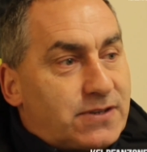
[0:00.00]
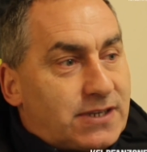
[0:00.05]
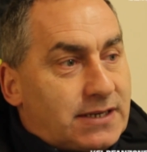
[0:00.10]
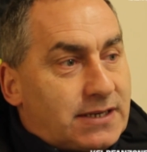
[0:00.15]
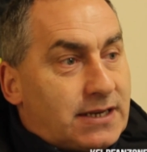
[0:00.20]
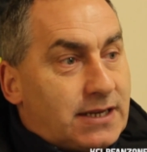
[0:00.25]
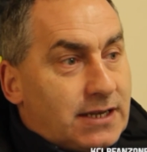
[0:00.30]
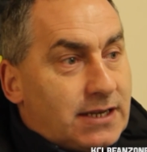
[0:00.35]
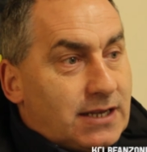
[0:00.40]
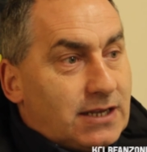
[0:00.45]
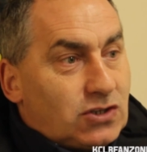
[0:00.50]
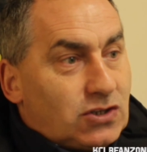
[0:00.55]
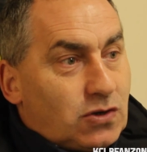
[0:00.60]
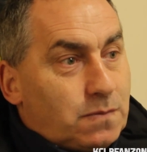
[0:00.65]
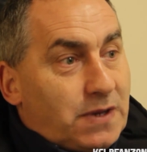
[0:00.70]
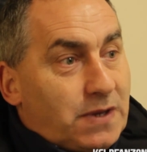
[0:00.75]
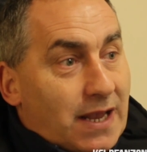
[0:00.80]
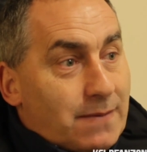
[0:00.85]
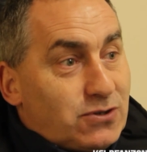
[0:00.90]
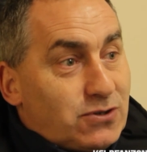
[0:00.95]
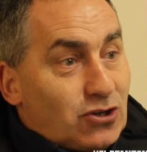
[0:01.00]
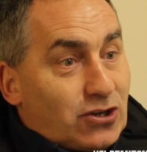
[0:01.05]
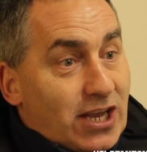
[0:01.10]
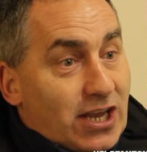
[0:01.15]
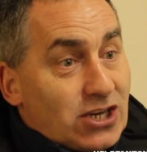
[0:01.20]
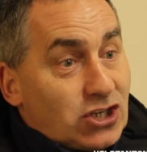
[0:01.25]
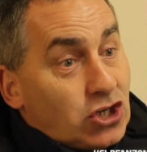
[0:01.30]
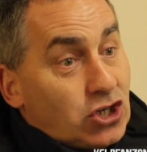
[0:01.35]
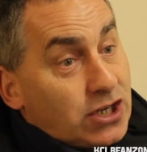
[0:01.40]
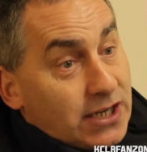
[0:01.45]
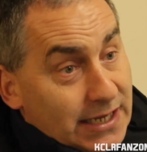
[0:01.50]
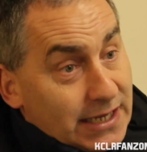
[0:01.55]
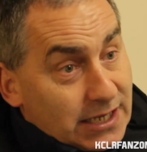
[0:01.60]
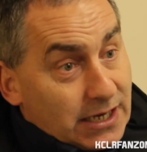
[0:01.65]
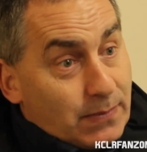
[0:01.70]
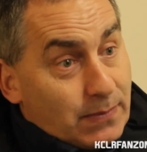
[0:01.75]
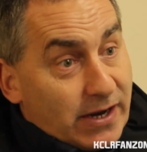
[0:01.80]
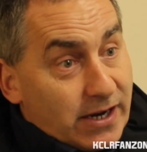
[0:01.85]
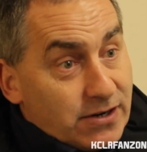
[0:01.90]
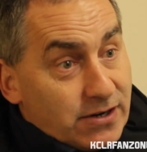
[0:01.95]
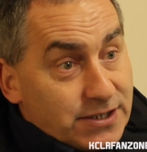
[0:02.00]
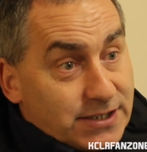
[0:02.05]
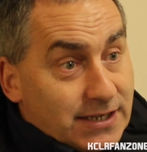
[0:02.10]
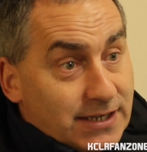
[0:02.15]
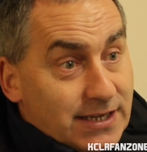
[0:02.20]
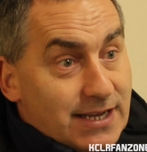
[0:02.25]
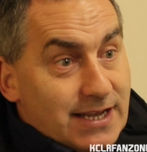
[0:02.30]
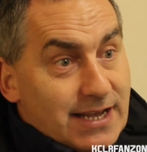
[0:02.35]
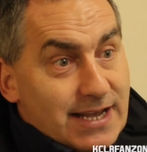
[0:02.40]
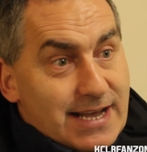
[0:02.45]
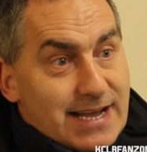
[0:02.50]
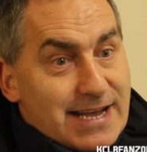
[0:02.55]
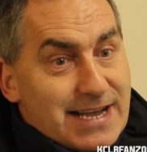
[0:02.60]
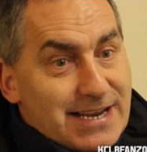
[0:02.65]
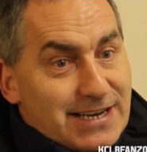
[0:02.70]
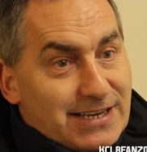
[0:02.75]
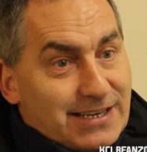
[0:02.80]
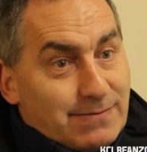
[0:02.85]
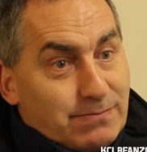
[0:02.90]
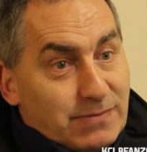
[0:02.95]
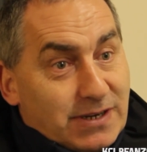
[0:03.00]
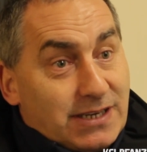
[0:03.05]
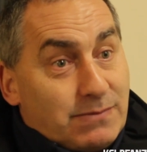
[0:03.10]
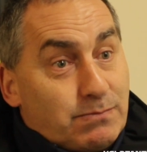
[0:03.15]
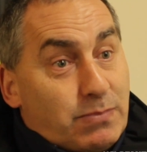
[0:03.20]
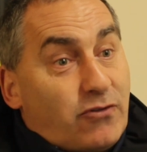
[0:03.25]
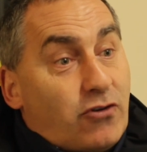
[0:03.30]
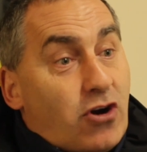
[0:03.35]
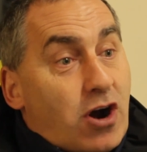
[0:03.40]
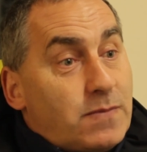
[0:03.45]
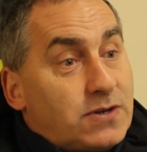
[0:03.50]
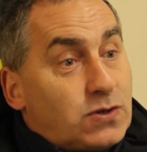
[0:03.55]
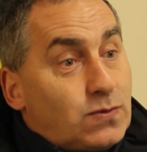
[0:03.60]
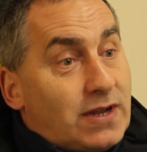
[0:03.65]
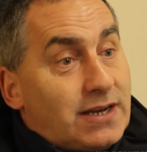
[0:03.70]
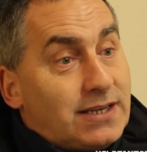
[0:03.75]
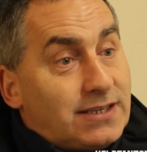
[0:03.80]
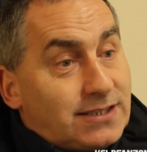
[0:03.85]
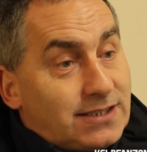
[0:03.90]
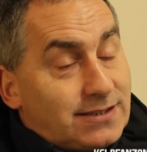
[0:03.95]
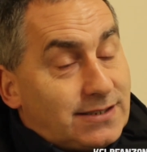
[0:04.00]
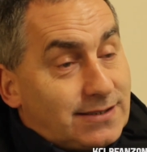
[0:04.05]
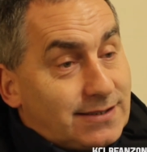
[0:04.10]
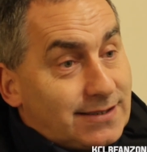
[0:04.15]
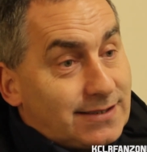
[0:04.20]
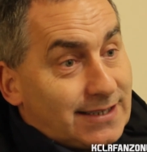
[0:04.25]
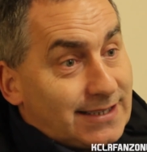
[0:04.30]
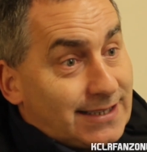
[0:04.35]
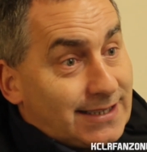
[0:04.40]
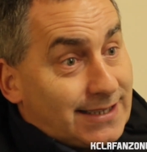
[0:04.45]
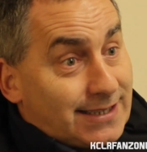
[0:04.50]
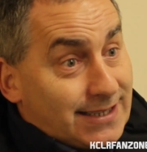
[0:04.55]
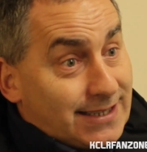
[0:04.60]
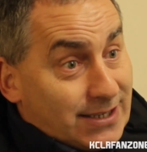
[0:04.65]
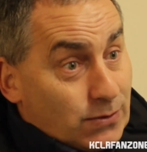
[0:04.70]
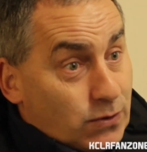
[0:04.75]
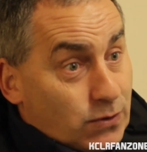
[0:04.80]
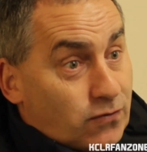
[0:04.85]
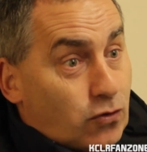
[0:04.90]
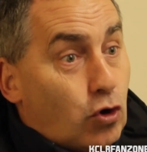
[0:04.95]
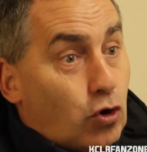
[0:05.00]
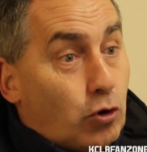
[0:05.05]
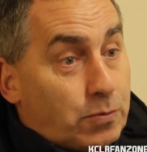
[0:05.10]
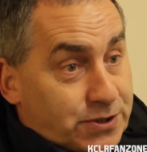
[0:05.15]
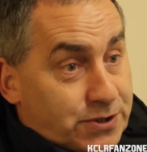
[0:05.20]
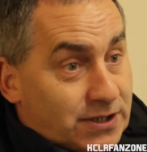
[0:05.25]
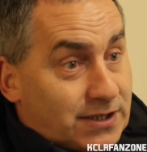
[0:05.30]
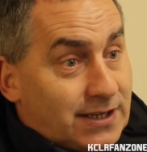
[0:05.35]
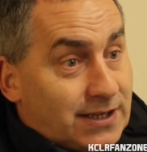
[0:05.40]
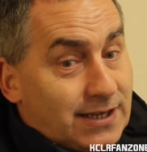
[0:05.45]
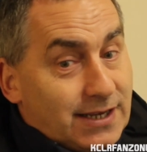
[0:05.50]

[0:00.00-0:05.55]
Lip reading: And sometimes the occasion can get to the players and might perform as well as they would have hoped to.